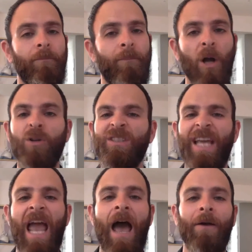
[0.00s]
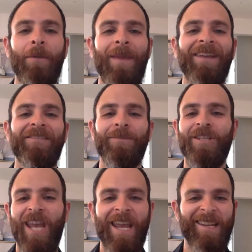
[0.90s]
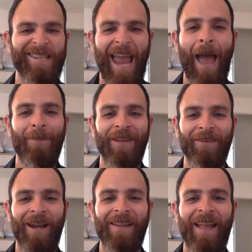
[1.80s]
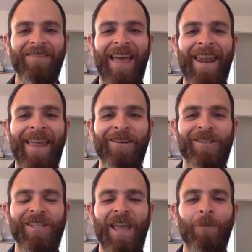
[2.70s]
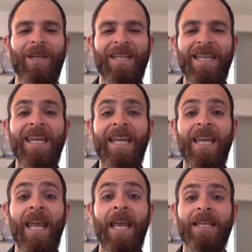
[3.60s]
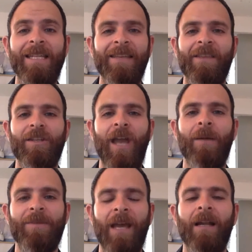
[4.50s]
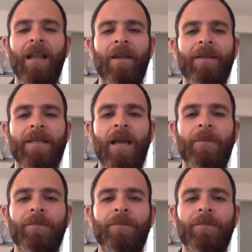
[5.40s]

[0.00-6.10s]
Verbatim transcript: buckle down and make some change happen, right? That's that energy that we need to get the job done a lot of the time.